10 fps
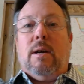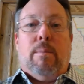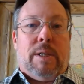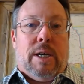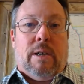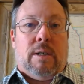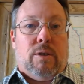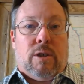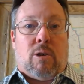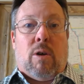
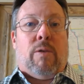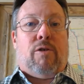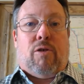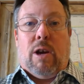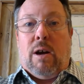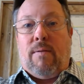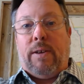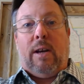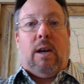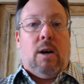materials that are on the shelf
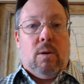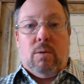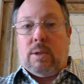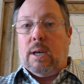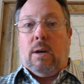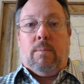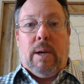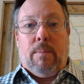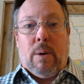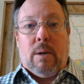at Lowe's and Home
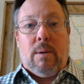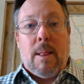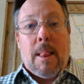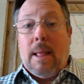Depot,